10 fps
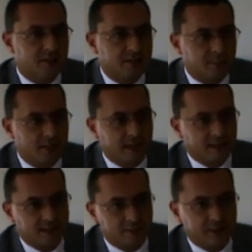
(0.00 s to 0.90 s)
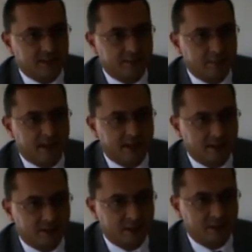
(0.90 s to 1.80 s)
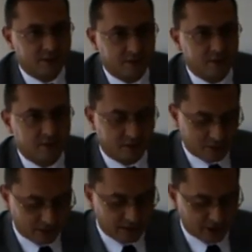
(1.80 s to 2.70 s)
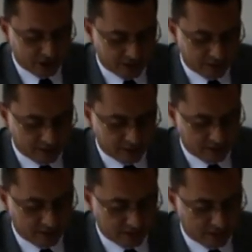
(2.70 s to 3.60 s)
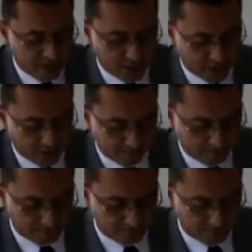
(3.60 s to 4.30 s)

of supplying the money supply uh, on the national uh, territory.